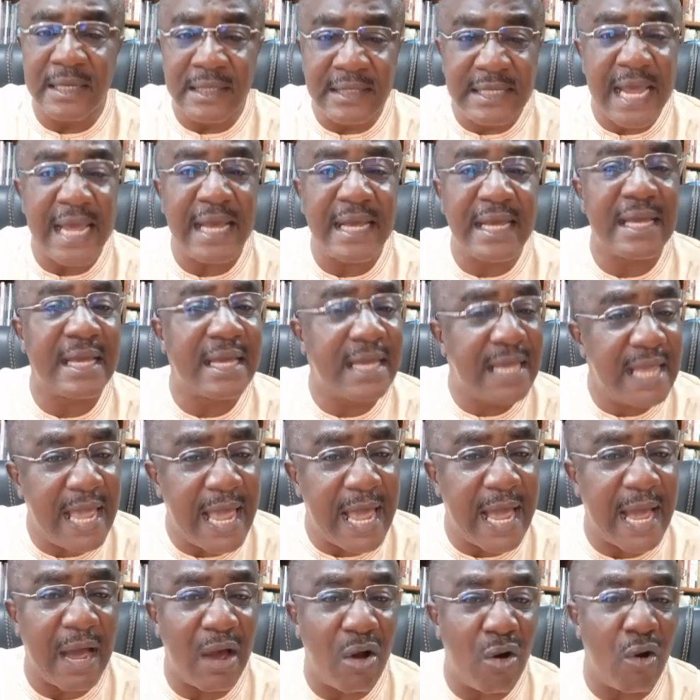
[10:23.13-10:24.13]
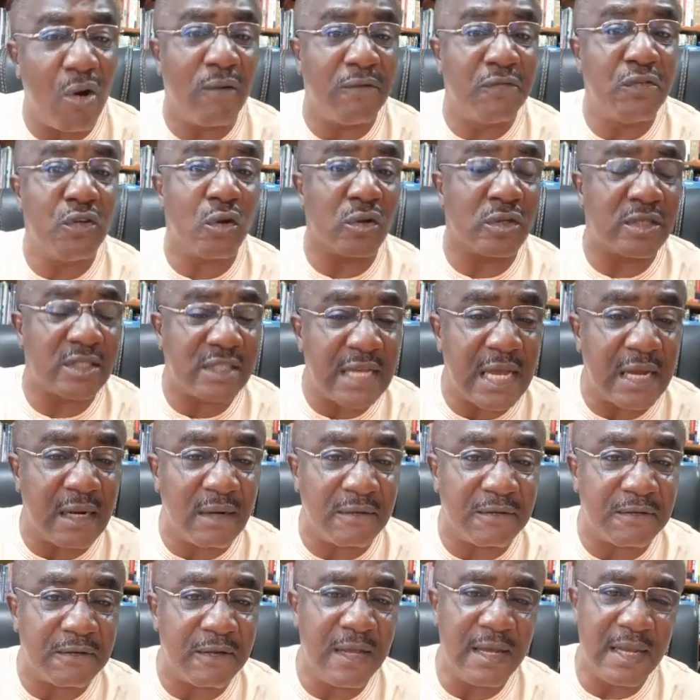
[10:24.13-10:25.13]
Take care of
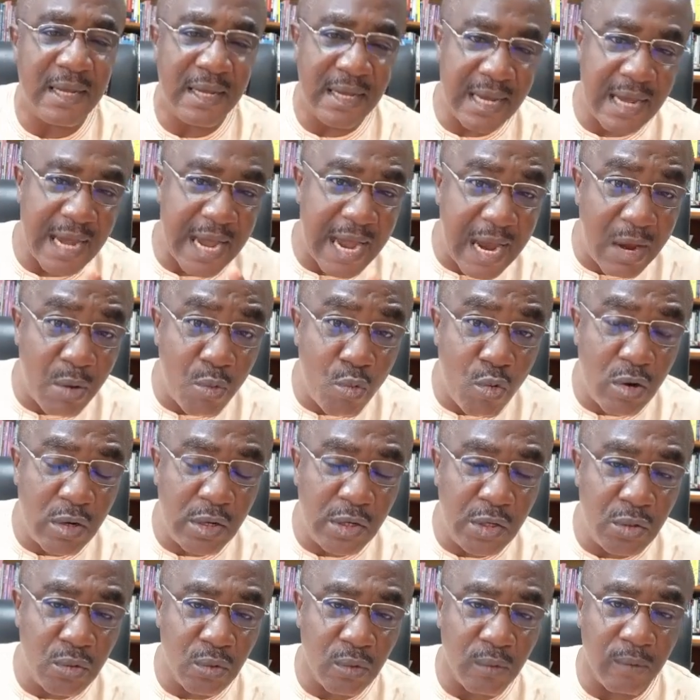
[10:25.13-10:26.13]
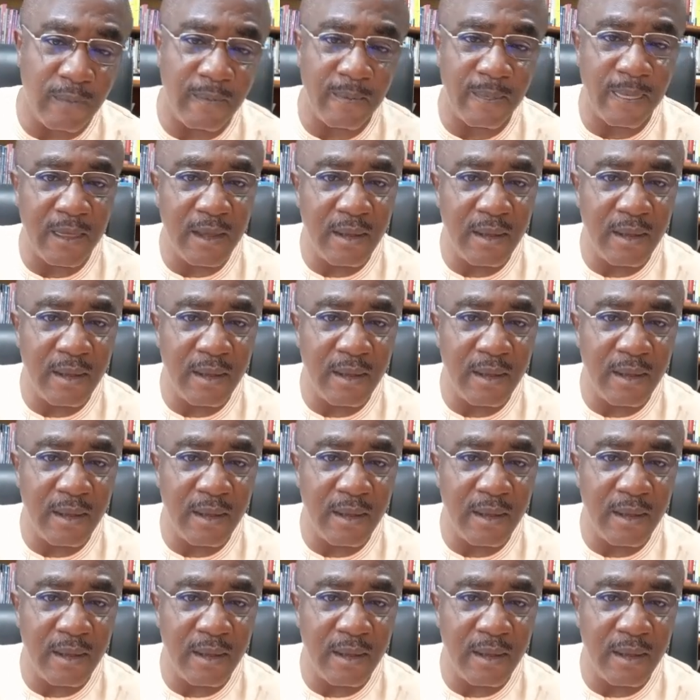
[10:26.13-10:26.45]
yourself. I warn you.